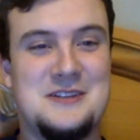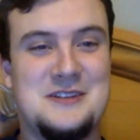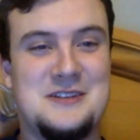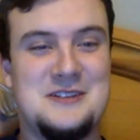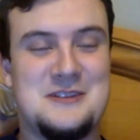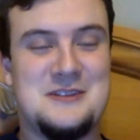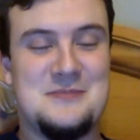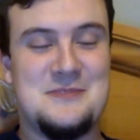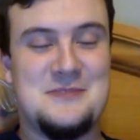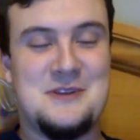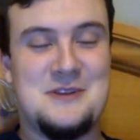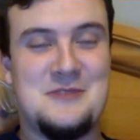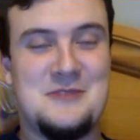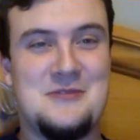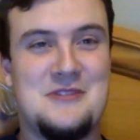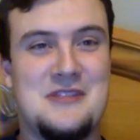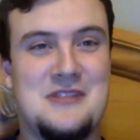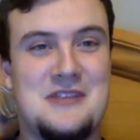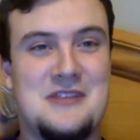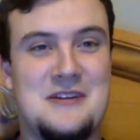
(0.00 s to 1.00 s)
It's up there
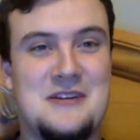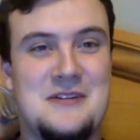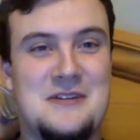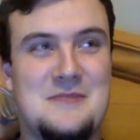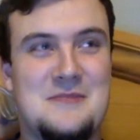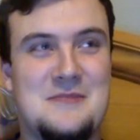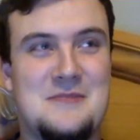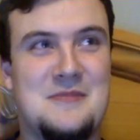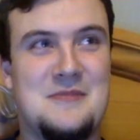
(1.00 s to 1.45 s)
with Terry